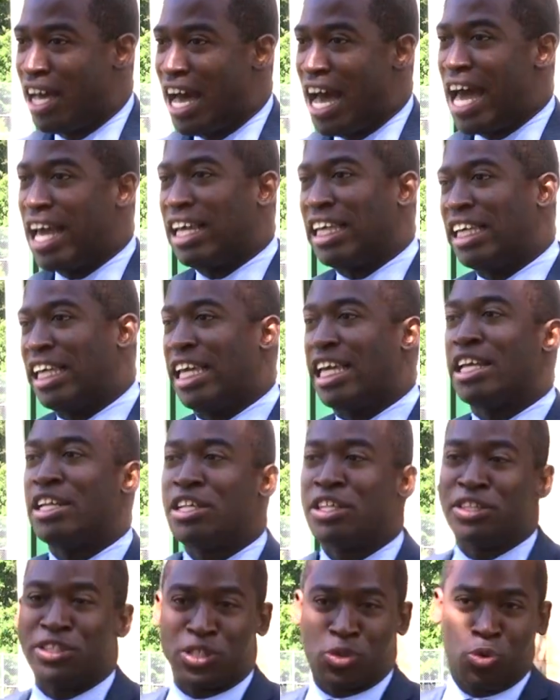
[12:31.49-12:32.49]
I get
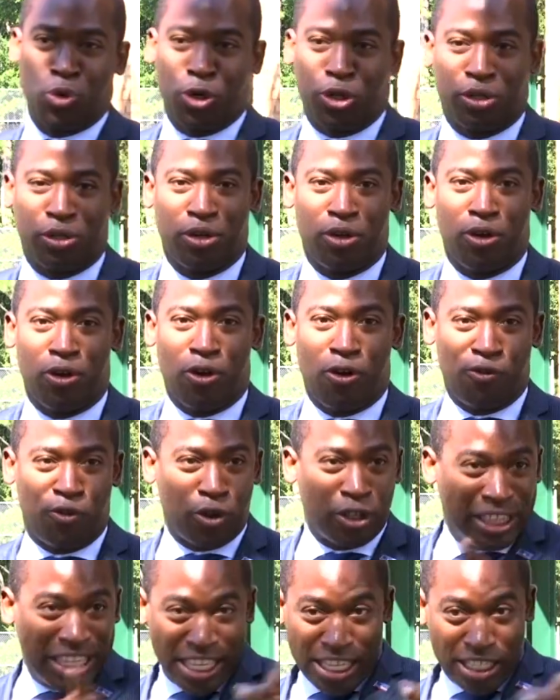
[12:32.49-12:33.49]
into this work
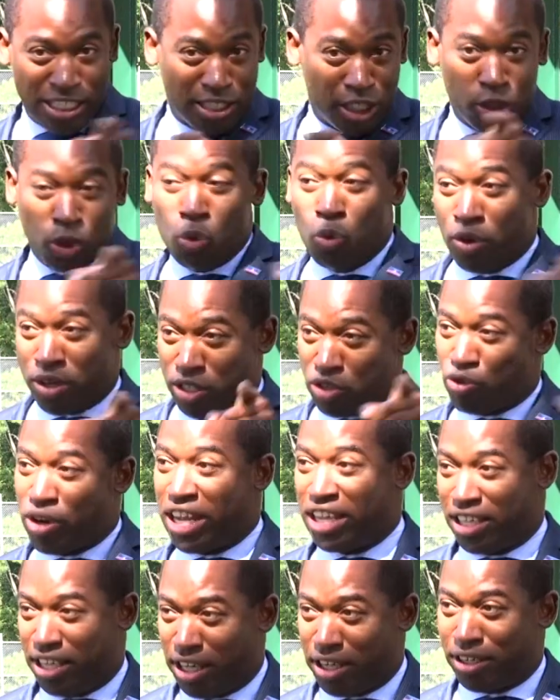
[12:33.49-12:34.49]
for these little ones
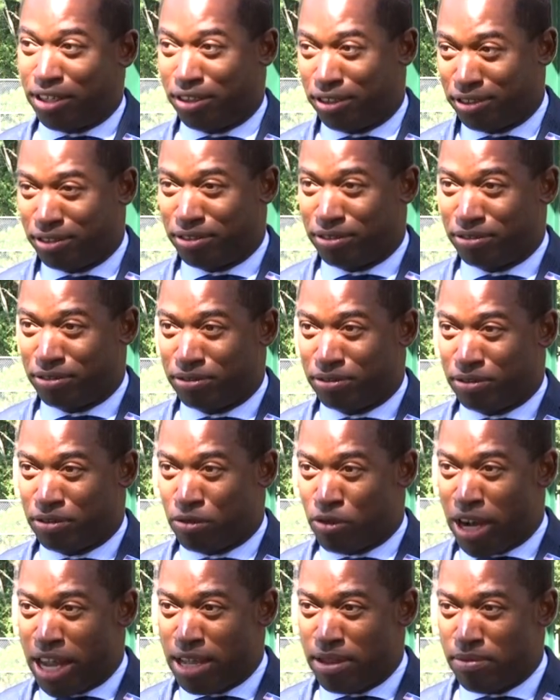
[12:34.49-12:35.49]
right here.
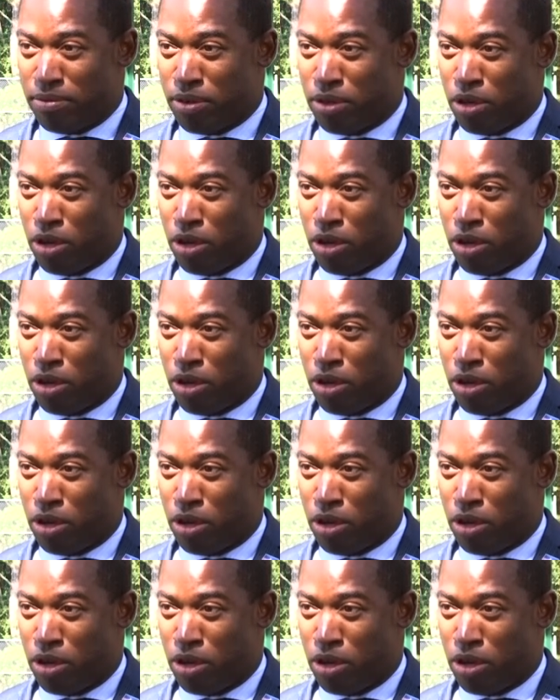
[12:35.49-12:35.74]
Right?